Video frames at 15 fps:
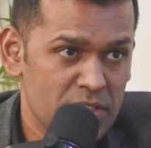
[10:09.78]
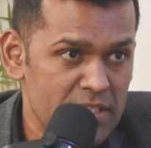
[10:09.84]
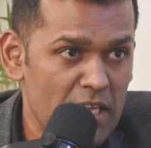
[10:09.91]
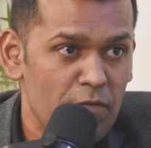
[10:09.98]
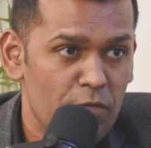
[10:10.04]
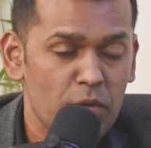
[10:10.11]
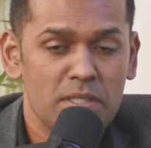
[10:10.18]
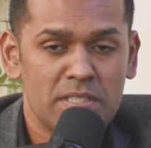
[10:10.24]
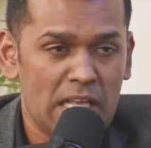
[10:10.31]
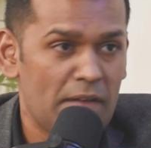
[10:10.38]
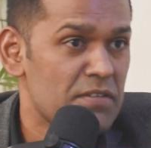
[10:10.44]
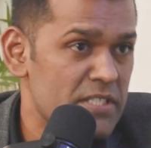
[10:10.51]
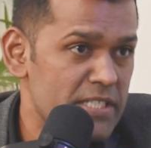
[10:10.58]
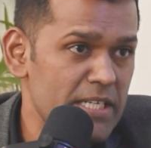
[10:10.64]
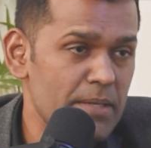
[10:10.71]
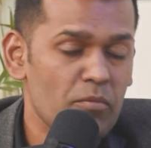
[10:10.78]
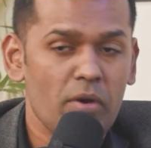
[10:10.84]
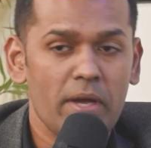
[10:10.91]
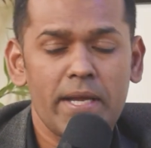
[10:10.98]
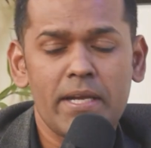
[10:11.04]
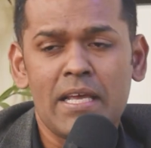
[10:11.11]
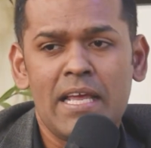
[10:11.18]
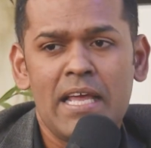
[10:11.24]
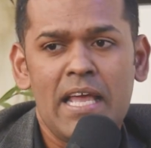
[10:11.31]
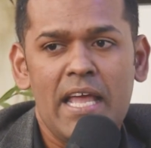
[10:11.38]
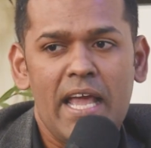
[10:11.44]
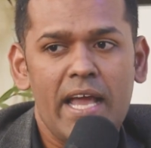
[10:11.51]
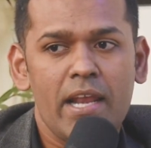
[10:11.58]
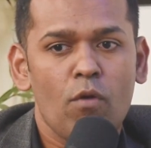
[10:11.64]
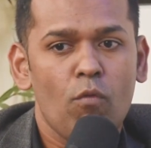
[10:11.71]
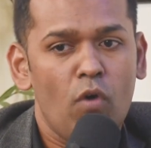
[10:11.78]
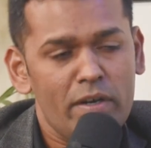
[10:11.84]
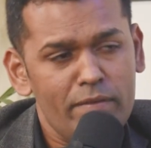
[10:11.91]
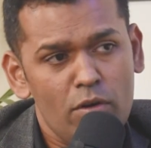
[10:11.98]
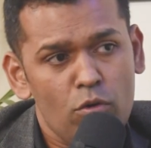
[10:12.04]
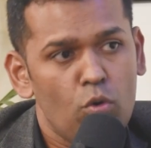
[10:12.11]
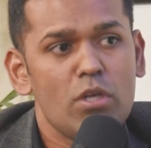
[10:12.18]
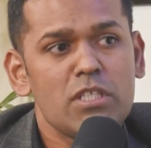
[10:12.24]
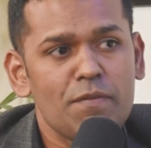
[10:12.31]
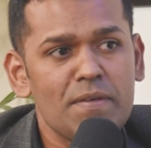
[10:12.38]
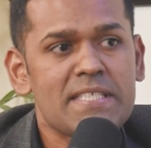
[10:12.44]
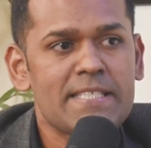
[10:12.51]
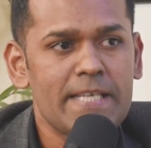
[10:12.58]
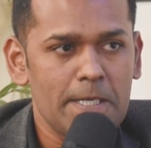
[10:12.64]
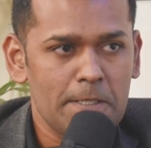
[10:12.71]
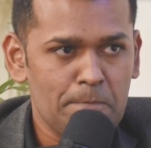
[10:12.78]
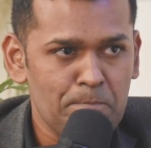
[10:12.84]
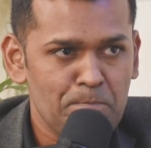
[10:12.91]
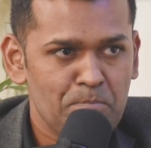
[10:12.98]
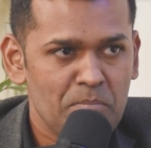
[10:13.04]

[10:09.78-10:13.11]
self-worth, self-esteem, right? And whatever goals we set,